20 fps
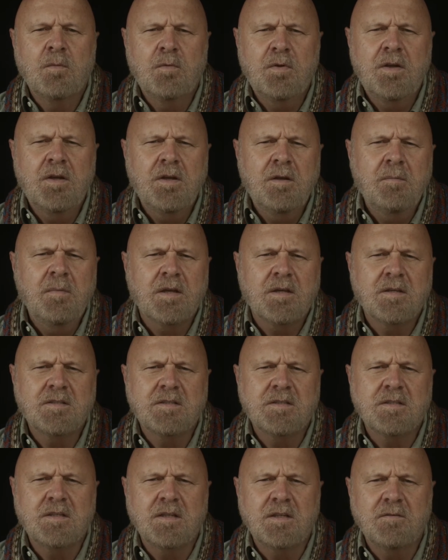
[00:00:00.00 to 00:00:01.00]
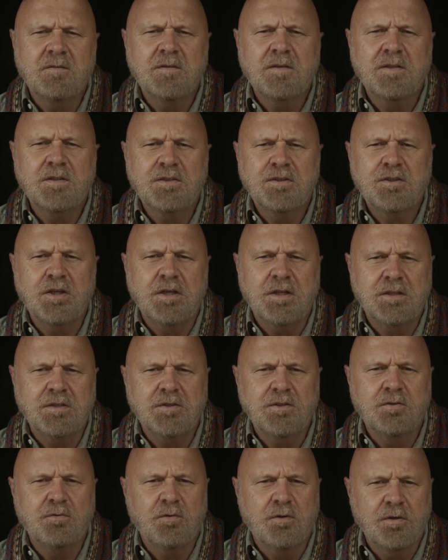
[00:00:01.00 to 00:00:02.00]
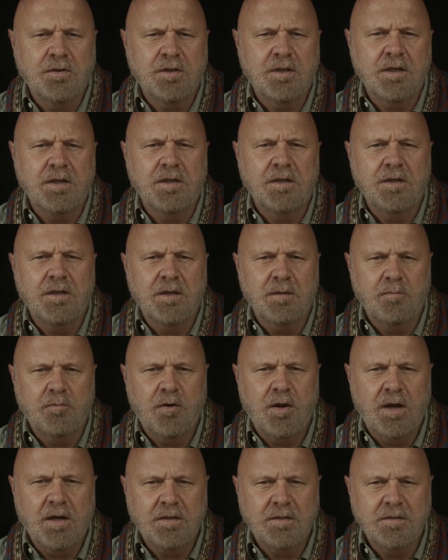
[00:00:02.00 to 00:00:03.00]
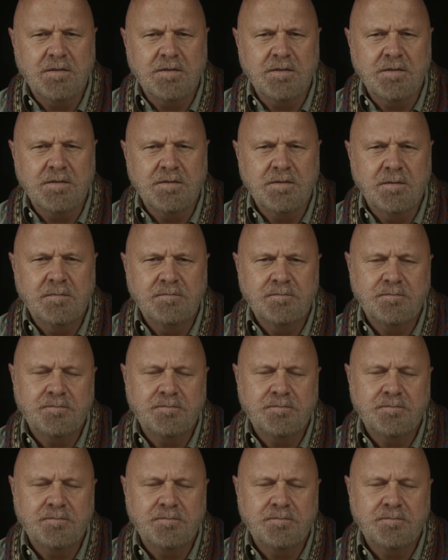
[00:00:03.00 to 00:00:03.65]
we need to make a significant change to our day-to-day practices.